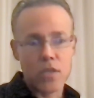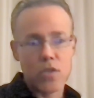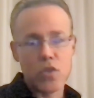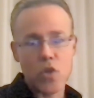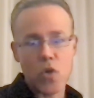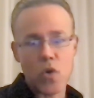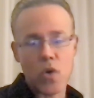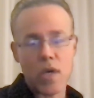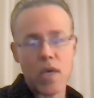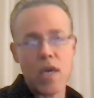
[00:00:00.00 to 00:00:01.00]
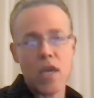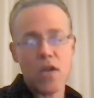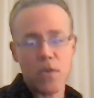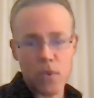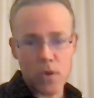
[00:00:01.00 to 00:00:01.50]
So, in
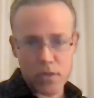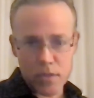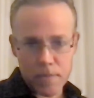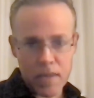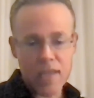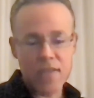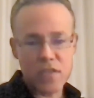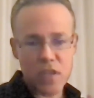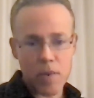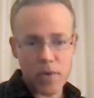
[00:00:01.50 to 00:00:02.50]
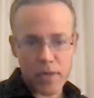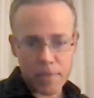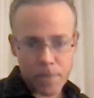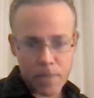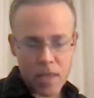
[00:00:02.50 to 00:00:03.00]
other words, in summary,
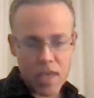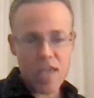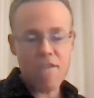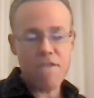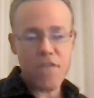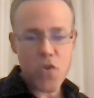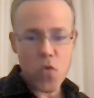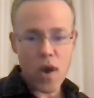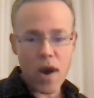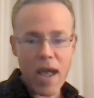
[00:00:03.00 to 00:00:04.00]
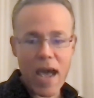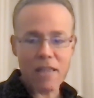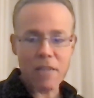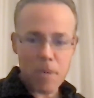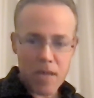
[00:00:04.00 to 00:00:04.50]
if you are
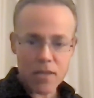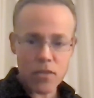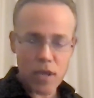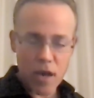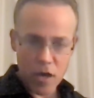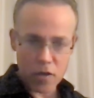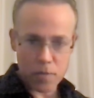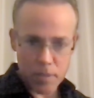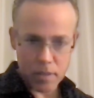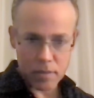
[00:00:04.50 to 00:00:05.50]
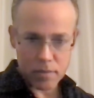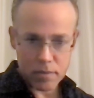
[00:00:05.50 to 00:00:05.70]
admitted to the hospital,